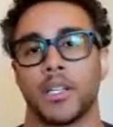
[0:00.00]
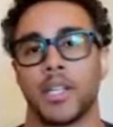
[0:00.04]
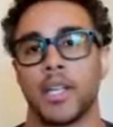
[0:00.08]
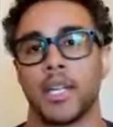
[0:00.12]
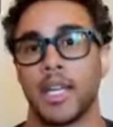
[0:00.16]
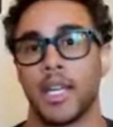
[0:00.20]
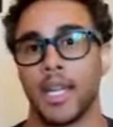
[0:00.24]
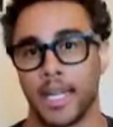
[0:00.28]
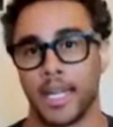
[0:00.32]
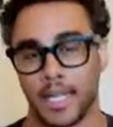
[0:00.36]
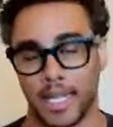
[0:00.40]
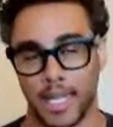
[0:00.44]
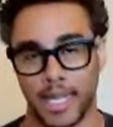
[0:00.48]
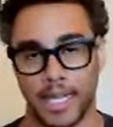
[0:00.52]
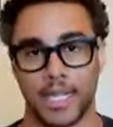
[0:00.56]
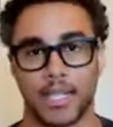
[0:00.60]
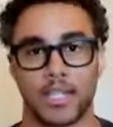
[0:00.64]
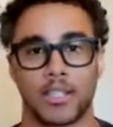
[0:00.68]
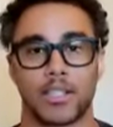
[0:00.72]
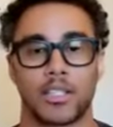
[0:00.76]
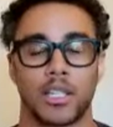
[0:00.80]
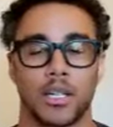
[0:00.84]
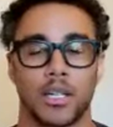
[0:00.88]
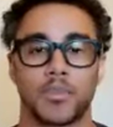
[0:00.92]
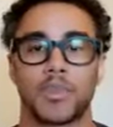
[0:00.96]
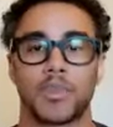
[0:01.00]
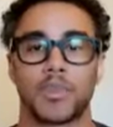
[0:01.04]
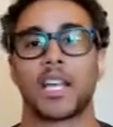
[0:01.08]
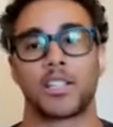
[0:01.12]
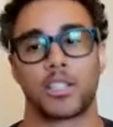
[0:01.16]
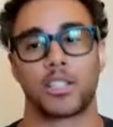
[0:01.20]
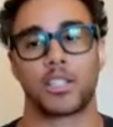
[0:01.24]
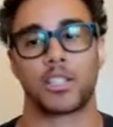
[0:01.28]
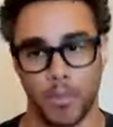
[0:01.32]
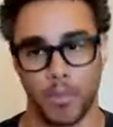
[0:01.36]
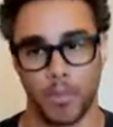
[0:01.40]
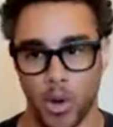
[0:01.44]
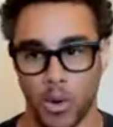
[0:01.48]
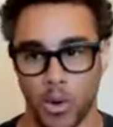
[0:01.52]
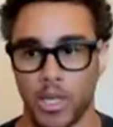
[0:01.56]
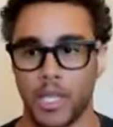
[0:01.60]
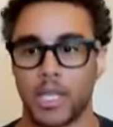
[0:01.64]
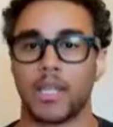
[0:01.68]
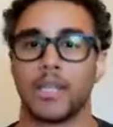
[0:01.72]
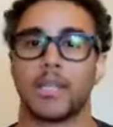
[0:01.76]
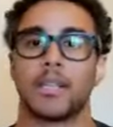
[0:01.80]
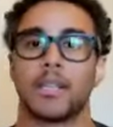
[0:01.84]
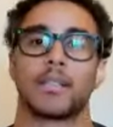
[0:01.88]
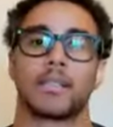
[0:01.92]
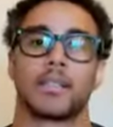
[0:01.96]
and getting some
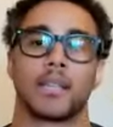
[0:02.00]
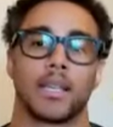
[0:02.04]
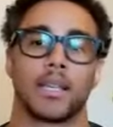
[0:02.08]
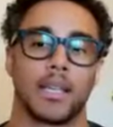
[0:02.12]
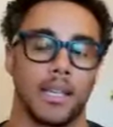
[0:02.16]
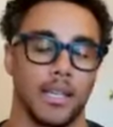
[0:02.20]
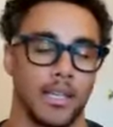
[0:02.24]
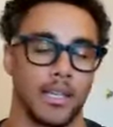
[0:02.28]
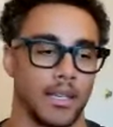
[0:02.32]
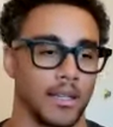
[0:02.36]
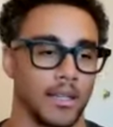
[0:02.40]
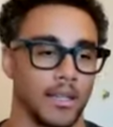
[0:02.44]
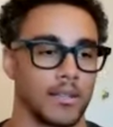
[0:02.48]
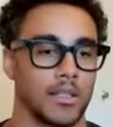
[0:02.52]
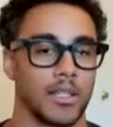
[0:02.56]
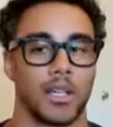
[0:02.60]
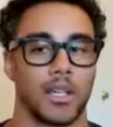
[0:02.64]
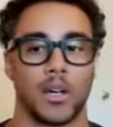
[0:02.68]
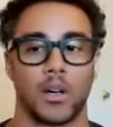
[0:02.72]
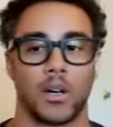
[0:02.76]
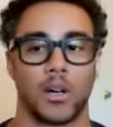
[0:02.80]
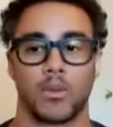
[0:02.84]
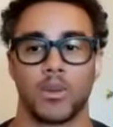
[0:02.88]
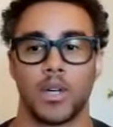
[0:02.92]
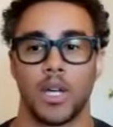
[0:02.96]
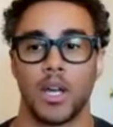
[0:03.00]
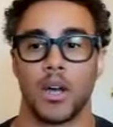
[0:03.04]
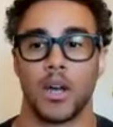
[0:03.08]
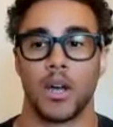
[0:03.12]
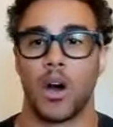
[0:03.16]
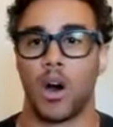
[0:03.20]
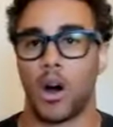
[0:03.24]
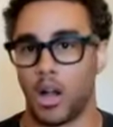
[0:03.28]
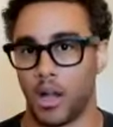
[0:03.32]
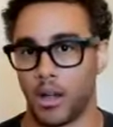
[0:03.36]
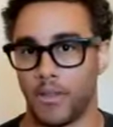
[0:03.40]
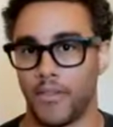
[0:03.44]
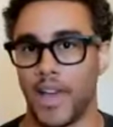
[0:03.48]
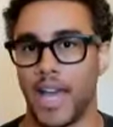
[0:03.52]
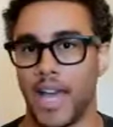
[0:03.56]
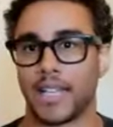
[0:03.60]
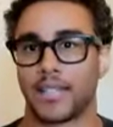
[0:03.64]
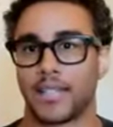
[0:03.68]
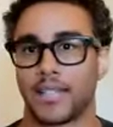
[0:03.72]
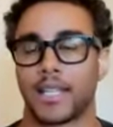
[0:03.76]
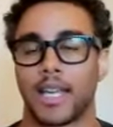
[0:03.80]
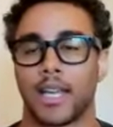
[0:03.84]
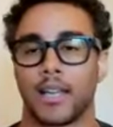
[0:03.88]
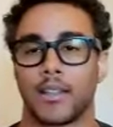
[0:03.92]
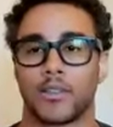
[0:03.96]
testimonies and getting, all of
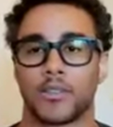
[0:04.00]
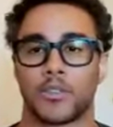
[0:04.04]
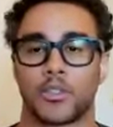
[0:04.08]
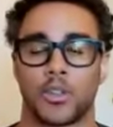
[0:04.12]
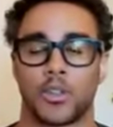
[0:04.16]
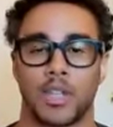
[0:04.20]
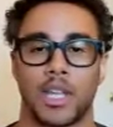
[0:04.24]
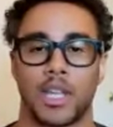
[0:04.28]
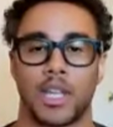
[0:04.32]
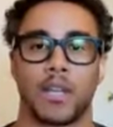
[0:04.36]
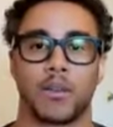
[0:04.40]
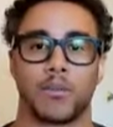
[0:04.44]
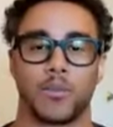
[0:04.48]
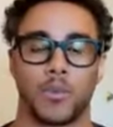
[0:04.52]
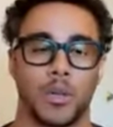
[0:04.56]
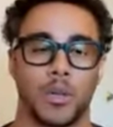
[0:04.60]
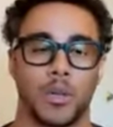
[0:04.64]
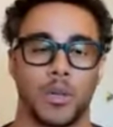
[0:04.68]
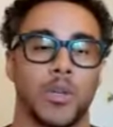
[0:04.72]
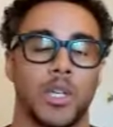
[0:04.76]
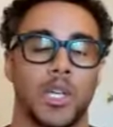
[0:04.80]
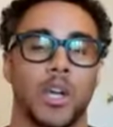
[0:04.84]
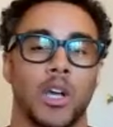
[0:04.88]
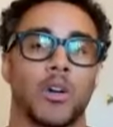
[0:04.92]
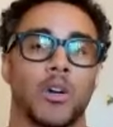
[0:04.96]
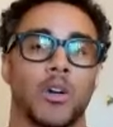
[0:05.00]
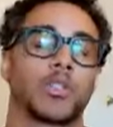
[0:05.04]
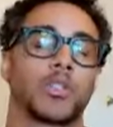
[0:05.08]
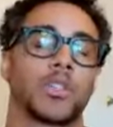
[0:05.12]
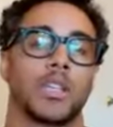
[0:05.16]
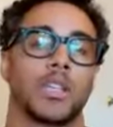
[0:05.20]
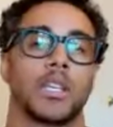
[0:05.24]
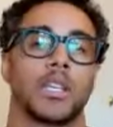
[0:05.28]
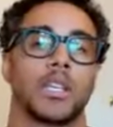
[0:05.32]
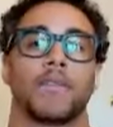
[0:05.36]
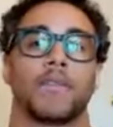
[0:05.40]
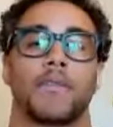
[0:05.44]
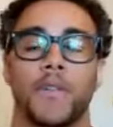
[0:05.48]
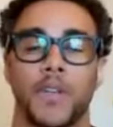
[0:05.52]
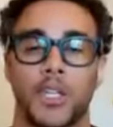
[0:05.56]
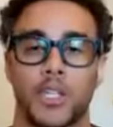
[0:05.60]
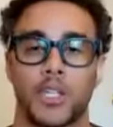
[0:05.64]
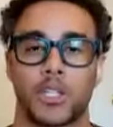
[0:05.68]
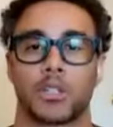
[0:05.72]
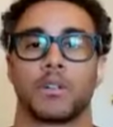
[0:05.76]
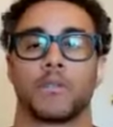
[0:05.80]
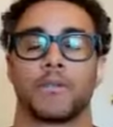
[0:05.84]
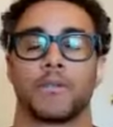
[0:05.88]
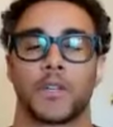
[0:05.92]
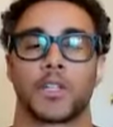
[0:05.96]
that together. So then when we go to the
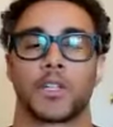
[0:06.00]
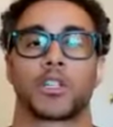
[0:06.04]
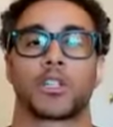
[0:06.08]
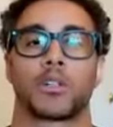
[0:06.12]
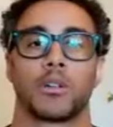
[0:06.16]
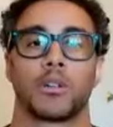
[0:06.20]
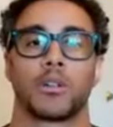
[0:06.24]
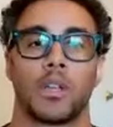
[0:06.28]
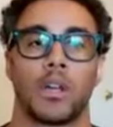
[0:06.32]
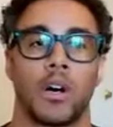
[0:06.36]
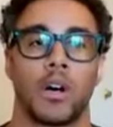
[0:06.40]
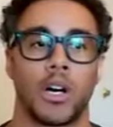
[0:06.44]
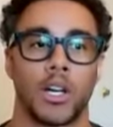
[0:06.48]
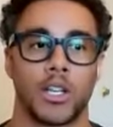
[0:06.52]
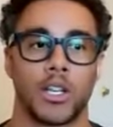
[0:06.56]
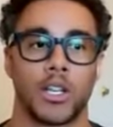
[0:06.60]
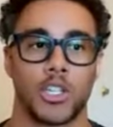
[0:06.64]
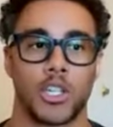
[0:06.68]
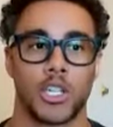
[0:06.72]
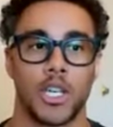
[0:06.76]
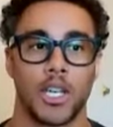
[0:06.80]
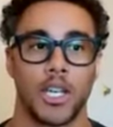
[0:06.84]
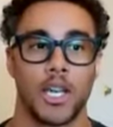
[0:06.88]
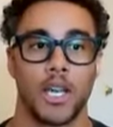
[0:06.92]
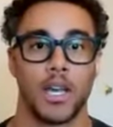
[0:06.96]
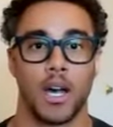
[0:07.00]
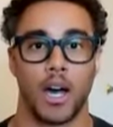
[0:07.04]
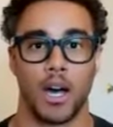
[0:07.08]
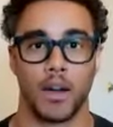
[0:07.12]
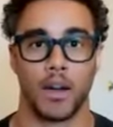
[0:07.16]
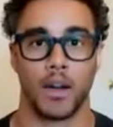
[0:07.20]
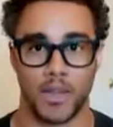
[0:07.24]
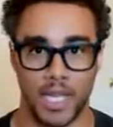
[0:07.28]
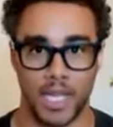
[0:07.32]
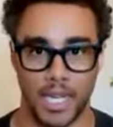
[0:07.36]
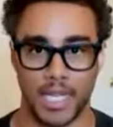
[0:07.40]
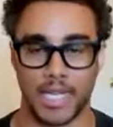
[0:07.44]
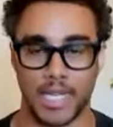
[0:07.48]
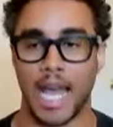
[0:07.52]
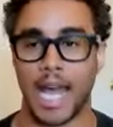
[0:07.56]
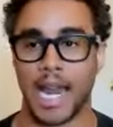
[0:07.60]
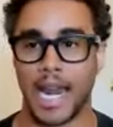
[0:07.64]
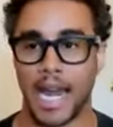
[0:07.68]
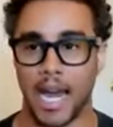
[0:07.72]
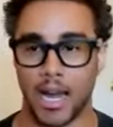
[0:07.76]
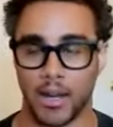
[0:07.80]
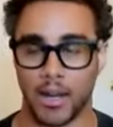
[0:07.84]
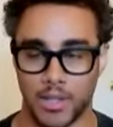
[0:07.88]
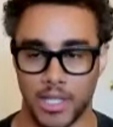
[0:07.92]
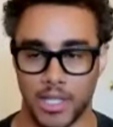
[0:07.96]
official launch of getting
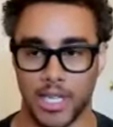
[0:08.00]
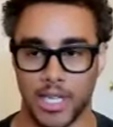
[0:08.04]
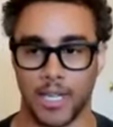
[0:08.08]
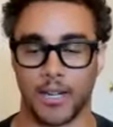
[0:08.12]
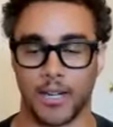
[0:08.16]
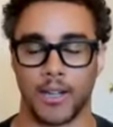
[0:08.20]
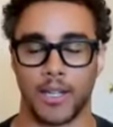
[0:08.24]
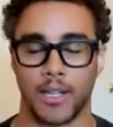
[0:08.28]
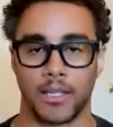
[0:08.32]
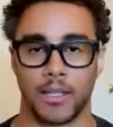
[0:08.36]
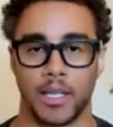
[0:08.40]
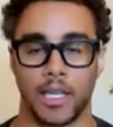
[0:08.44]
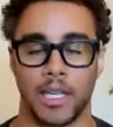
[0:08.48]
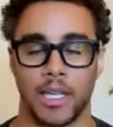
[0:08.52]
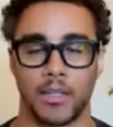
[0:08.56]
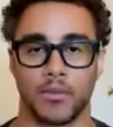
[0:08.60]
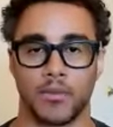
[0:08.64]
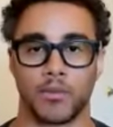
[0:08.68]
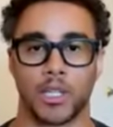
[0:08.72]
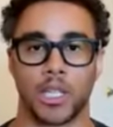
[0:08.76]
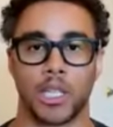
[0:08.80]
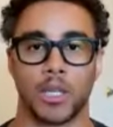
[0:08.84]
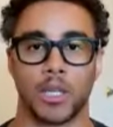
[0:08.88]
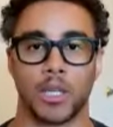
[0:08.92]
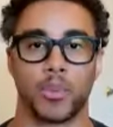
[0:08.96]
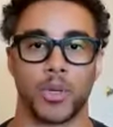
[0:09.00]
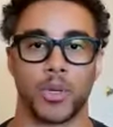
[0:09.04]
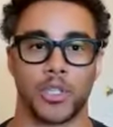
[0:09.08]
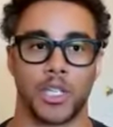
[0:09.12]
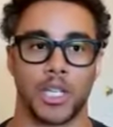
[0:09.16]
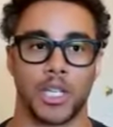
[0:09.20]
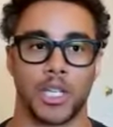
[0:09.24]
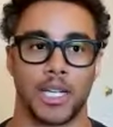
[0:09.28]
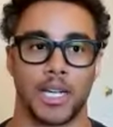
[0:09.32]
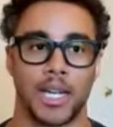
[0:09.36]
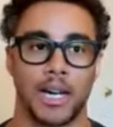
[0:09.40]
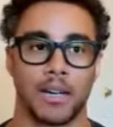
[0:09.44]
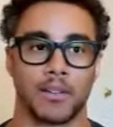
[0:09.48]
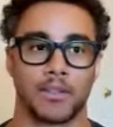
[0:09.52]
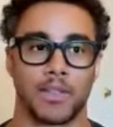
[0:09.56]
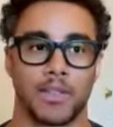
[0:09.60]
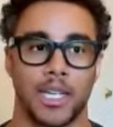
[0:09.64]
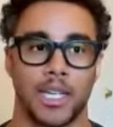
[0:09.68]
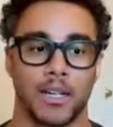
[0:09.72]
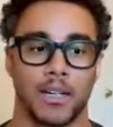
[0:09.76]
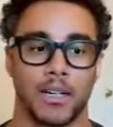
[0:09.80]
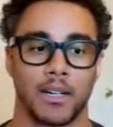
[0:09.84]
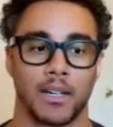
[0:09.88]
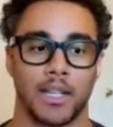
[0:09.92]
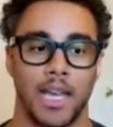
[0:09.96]
that out there and really pushing it
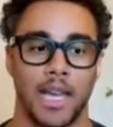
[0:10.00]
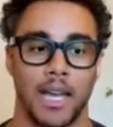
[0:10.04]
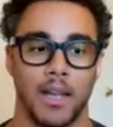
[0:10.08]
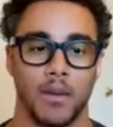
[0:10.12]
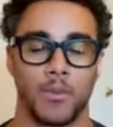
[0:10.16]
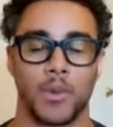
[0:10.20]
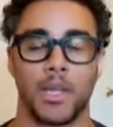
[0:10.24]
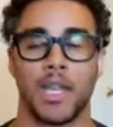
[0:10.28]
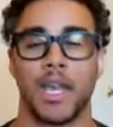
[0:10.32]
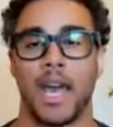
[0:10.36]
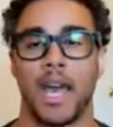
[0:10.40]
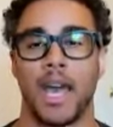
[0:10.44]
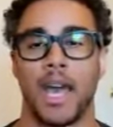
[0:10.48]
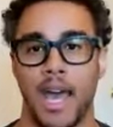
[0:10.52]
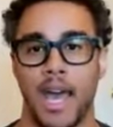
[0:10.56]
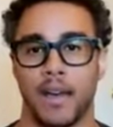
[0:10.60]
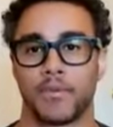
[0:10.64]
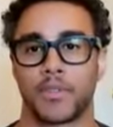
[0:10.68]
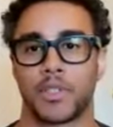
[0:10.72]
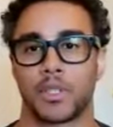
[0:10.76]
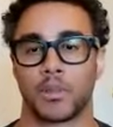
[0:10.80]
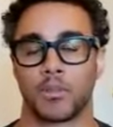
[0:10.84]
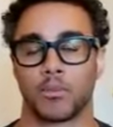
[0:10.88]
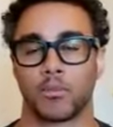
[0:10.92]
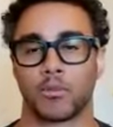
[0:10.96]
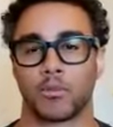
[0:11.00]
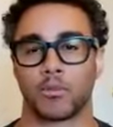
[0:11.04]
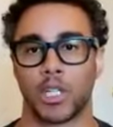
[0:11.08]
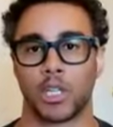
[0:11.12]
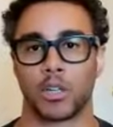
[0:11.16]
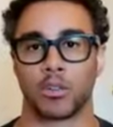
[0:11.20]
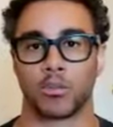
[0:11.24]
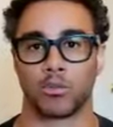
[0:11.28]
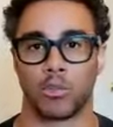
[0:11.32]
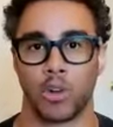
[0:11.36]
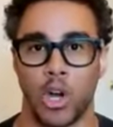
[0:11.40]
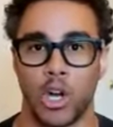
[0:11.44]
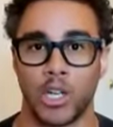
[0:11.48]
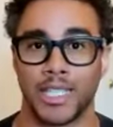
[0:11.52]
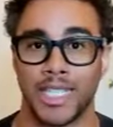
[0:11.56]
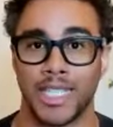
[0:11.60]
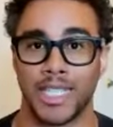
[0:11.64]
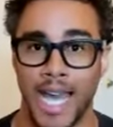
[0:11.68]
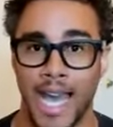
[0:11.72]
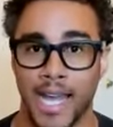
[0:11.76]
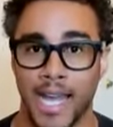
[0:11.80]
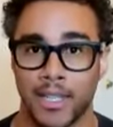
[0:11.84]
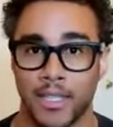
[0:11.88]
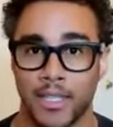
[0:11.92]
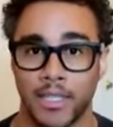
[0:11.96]
out there, that we have some real raw
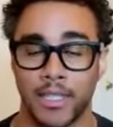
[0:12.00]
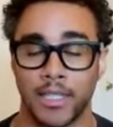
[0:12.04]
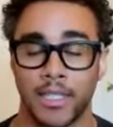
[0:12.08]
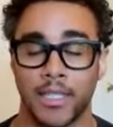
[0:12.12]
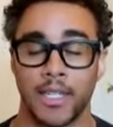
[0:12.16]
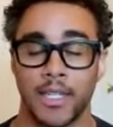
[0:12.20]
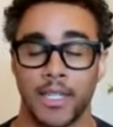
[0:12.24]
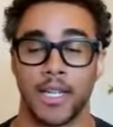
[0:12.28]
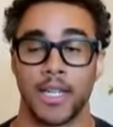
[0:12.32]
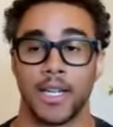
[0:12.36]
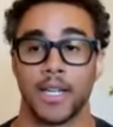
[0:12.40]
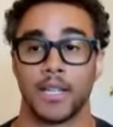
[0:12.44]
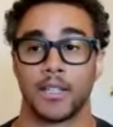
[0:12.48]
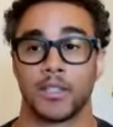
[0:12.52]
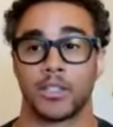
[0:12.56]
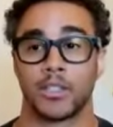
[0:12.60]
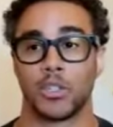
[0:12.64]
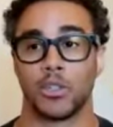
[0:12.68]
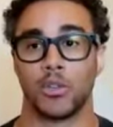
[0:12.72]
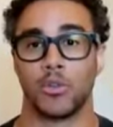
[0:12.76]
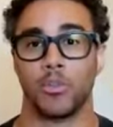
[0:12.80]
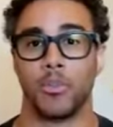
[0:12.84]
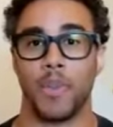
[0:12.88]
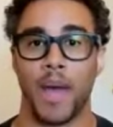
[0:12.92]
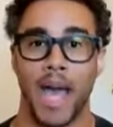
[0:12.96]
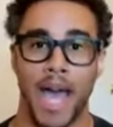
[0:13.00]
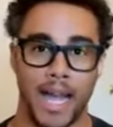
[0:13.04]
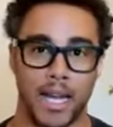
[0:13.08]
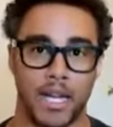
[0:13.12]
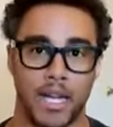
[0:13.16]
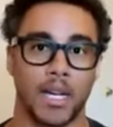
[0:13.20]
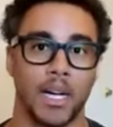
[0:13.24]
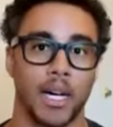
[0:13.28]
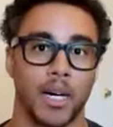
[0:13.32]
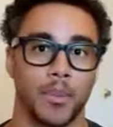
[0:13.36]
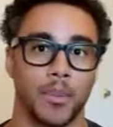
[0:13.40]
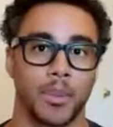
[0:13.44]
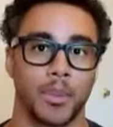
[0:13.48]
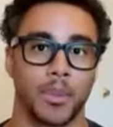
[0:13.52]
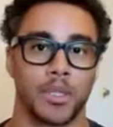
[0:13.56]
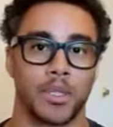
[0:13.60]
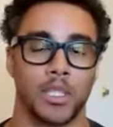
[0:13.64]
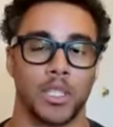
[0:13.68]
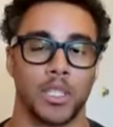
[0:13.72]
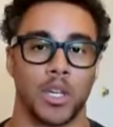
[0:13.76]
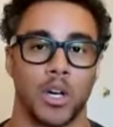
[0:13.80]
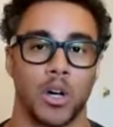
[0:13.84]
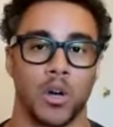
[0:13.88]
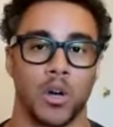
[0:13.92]
data to back up,